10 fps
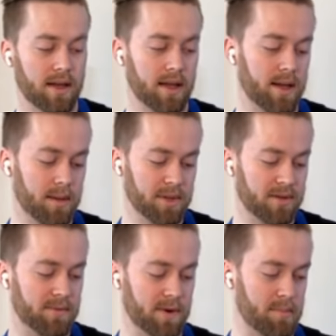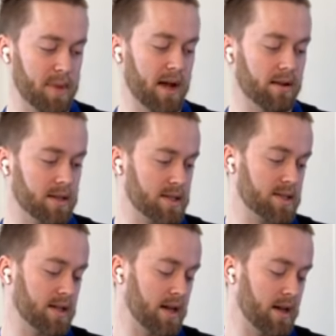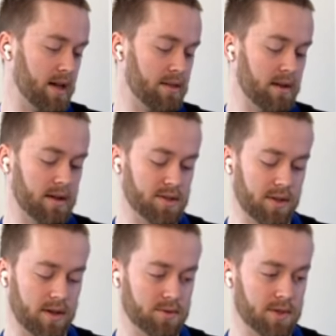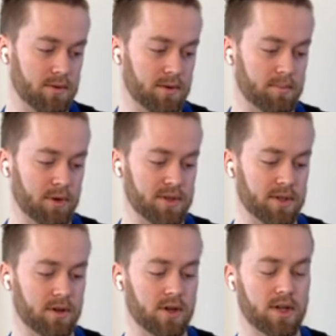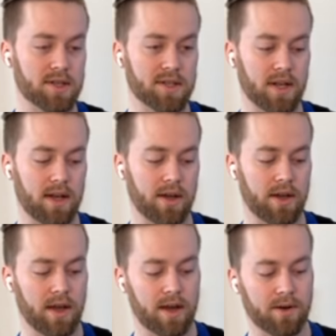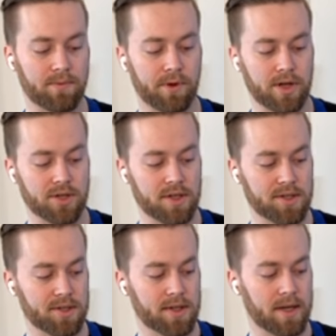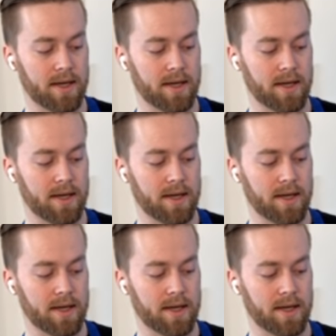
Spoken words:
I'm looking for a balance. I think as we do with most ingredients and a freshness.